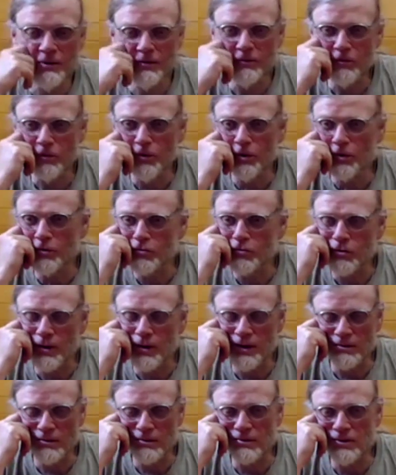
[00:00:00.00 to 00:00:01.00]
before, so
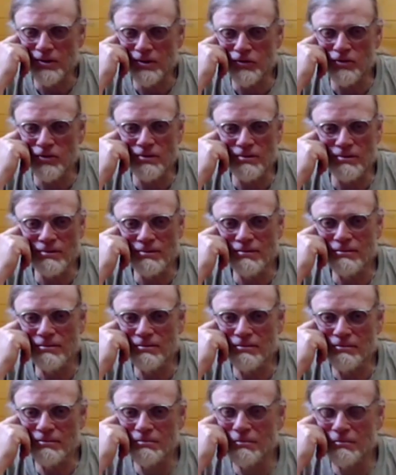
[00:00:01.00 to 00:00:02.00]
it was
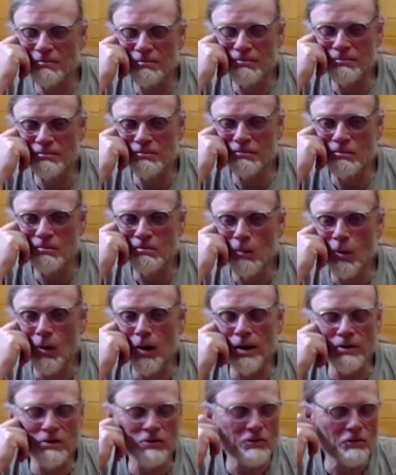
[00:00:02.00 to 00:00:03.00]

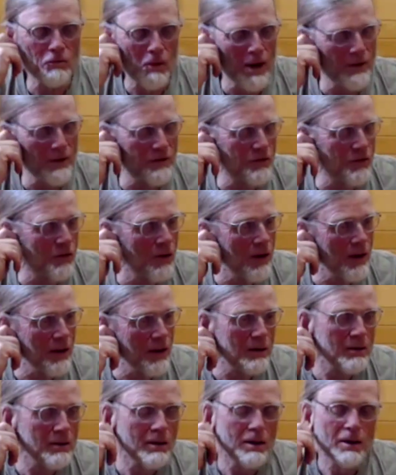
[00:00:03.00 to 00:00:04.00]
moist, wet
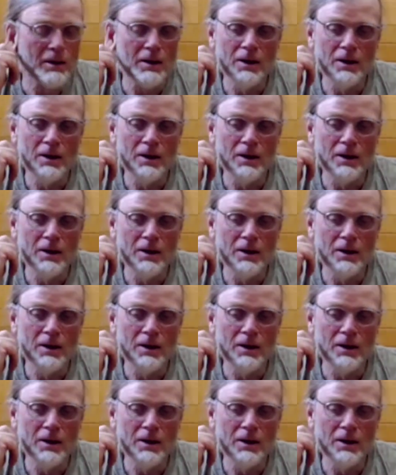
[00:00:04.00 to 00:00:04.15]
soil.